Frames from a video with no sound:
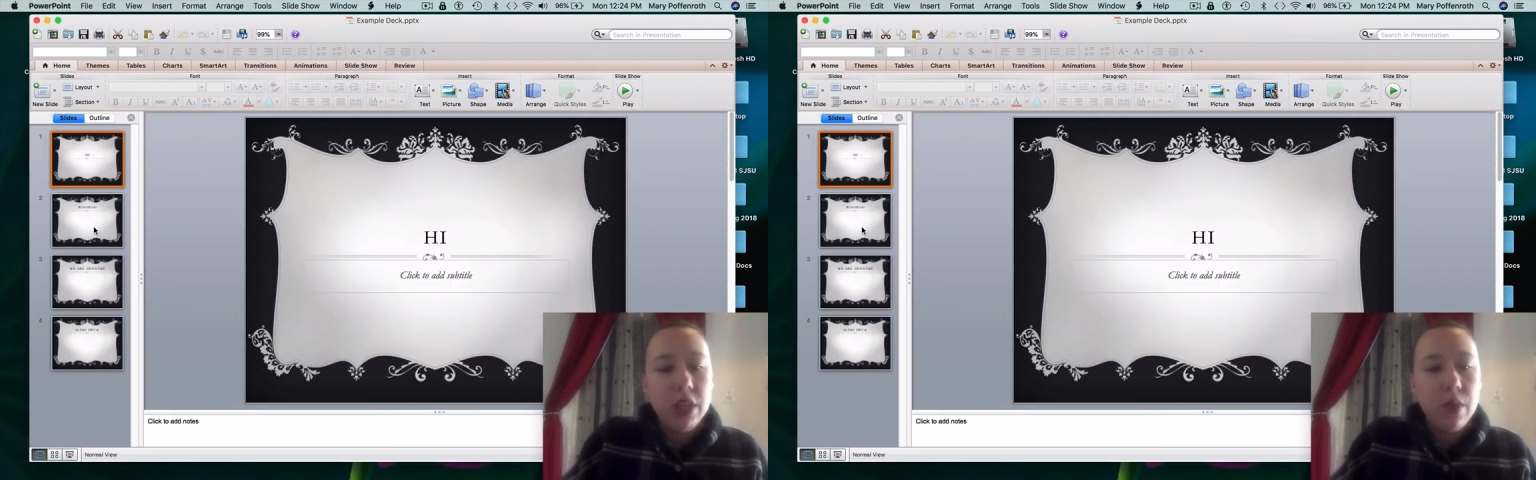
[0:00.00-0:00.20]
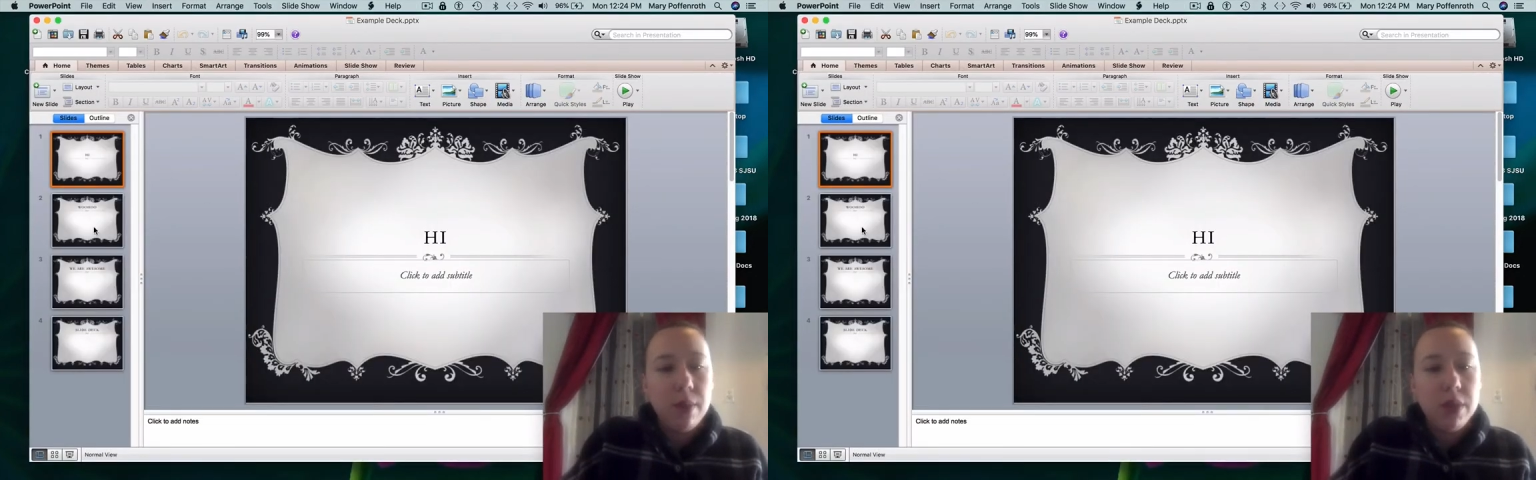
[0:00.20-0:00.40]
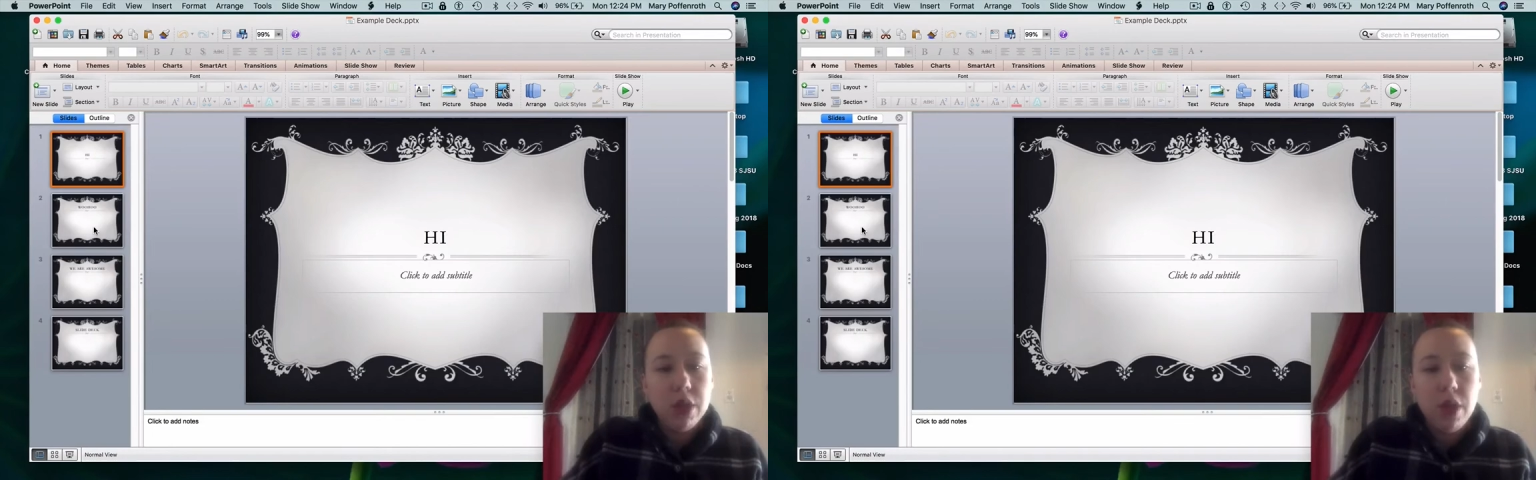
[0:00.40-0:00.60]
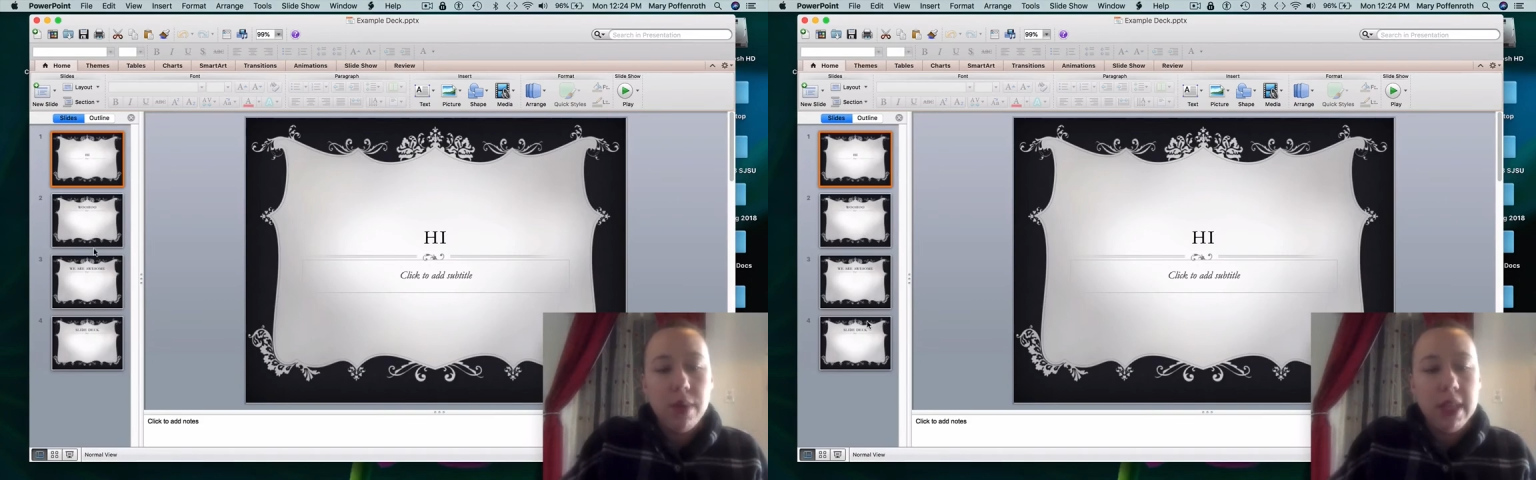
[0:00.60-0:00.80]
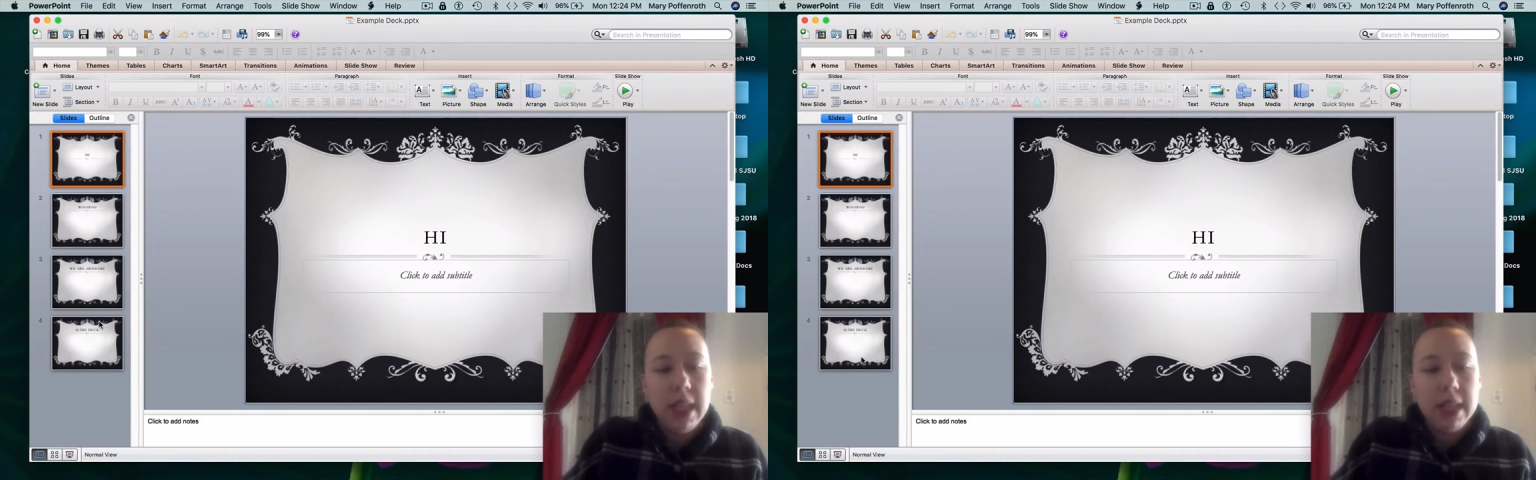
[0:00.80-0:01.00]
So I would just go
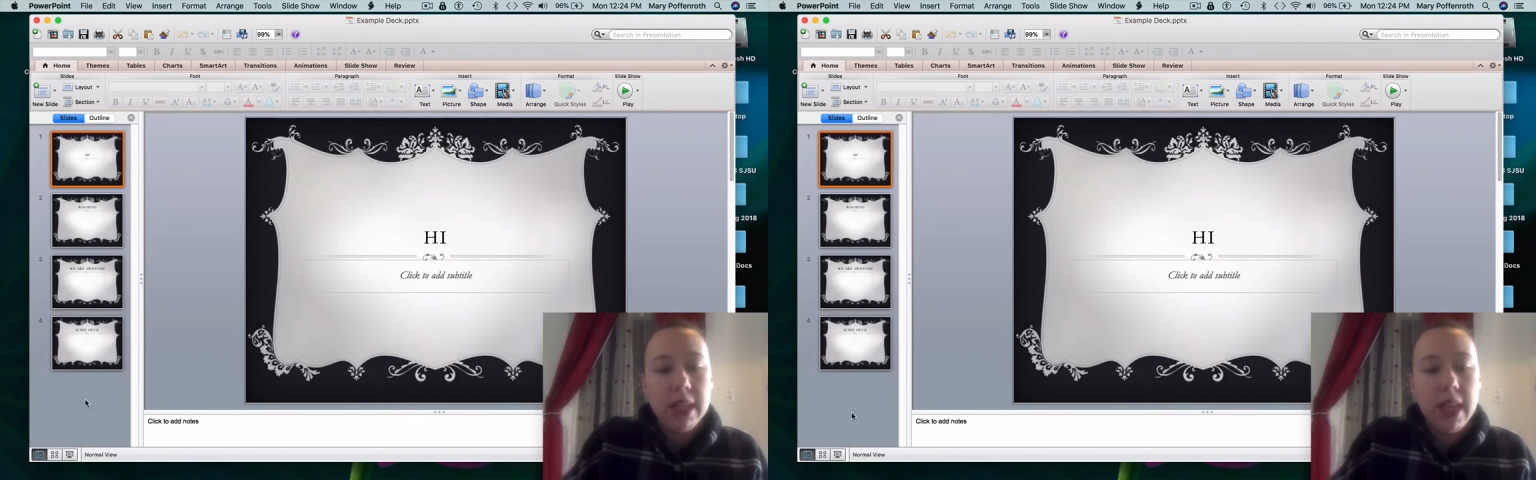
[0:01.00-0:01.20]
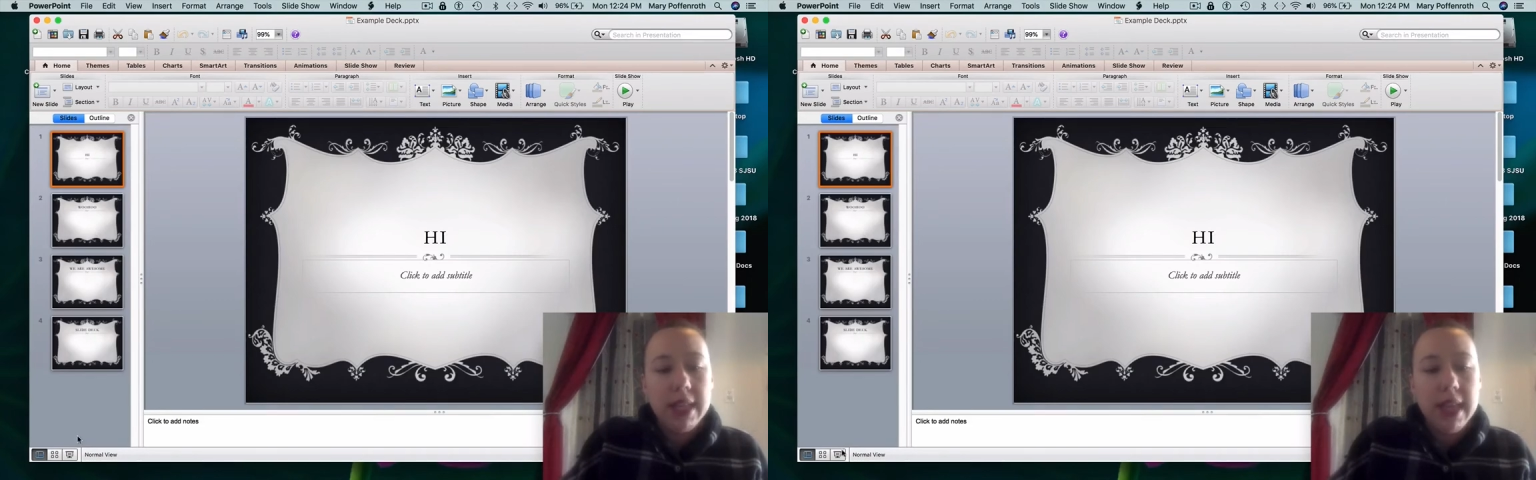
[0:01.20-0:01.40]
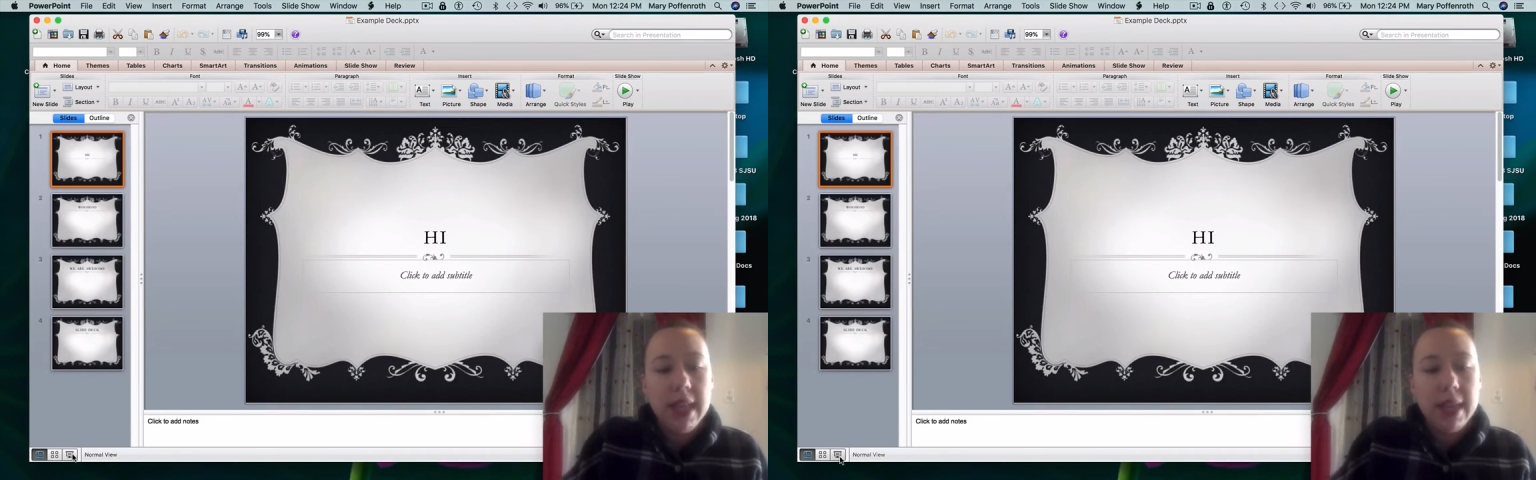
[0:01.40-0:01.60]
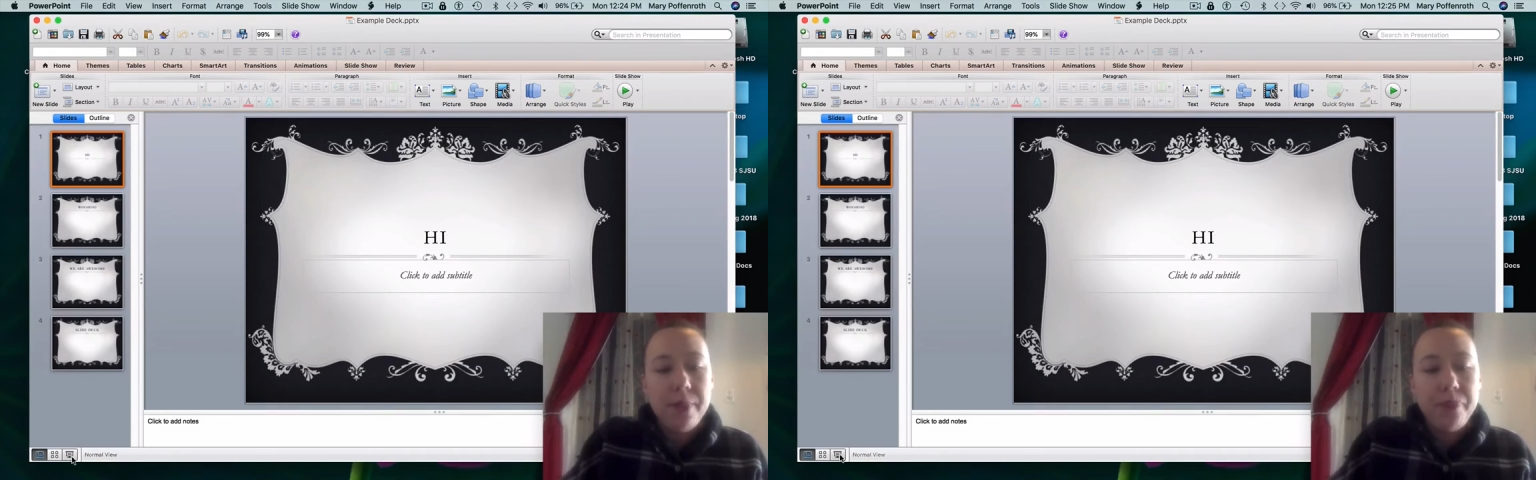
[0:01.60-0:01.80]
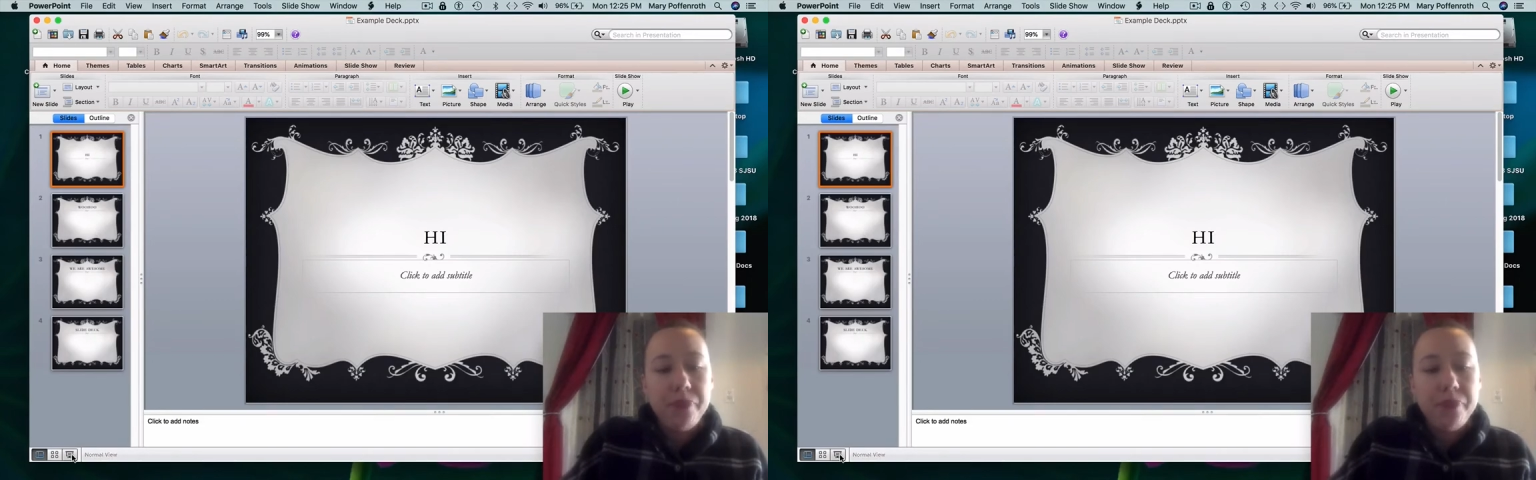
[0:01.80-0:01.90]
into that slide deck,